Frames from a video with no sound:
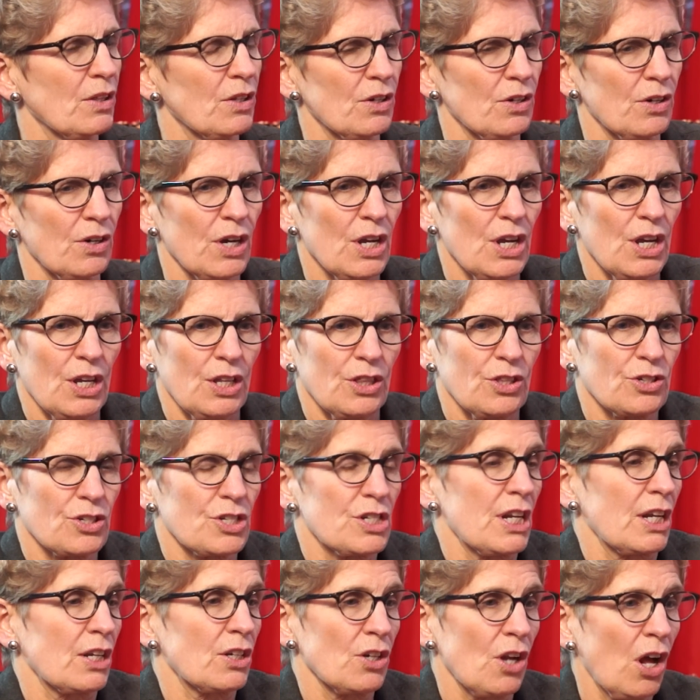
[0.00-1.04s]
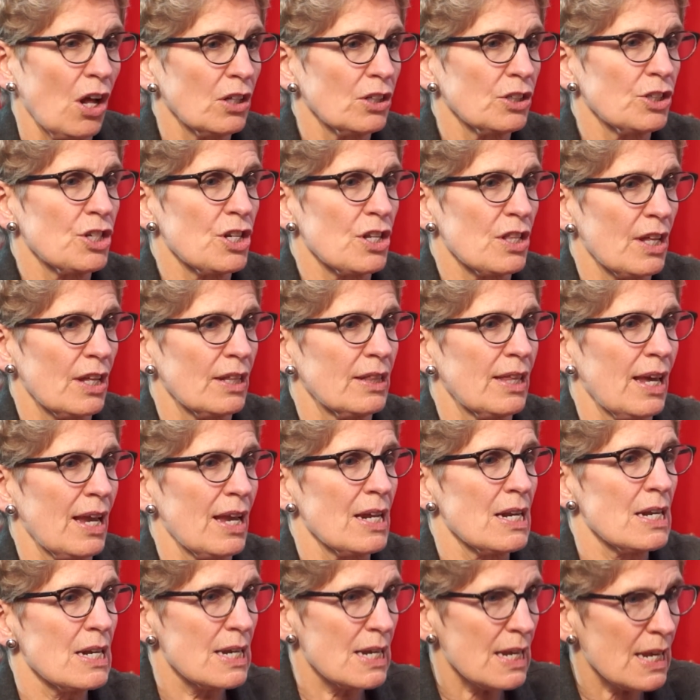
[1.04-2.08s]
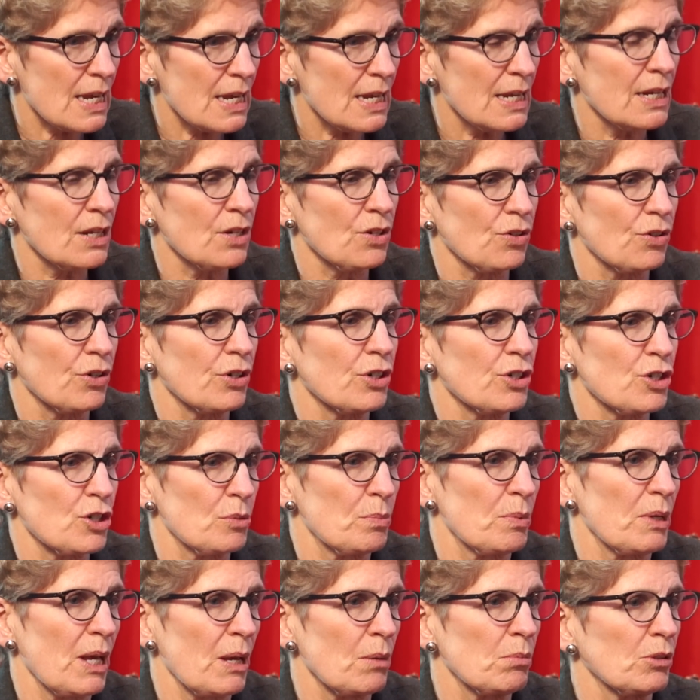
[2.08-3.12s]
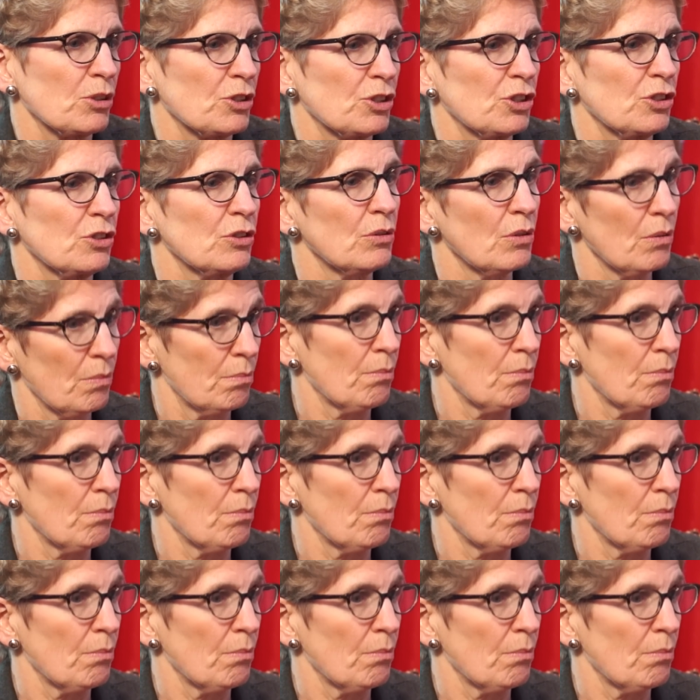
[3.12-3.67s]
There's technology that they need in order to be able to